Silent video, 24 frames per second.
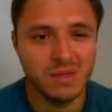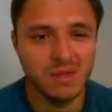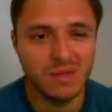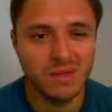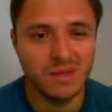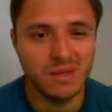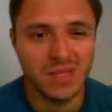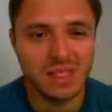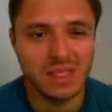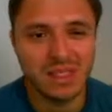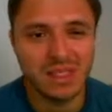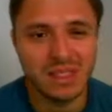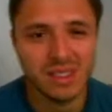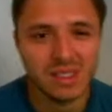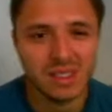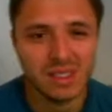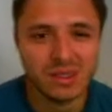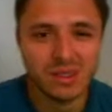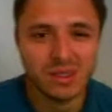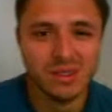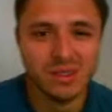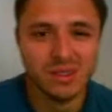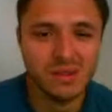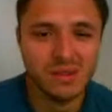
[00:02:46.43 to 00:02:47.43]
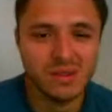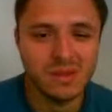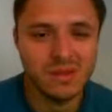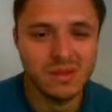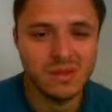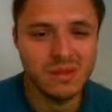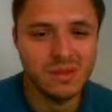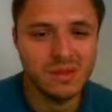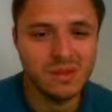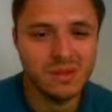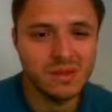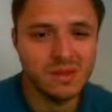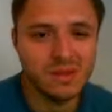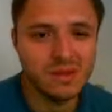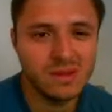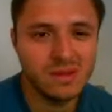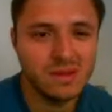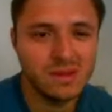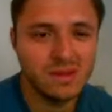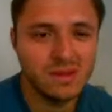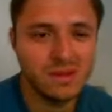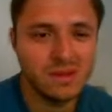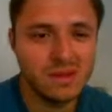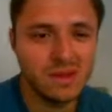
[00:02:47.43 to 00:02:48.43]
Let's see. So
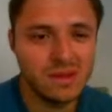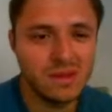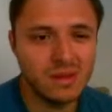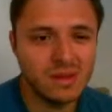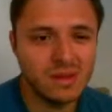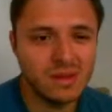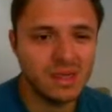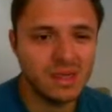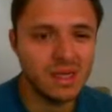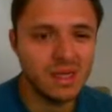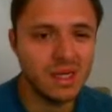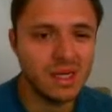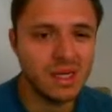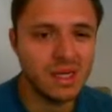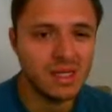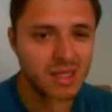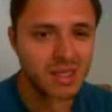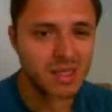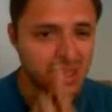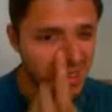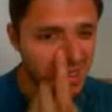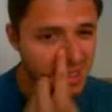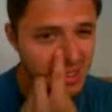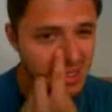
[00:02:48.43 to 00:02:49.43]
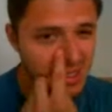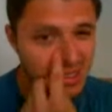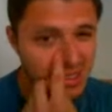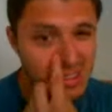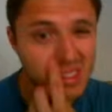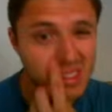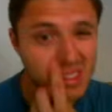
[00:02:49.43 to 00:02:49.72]
in that case,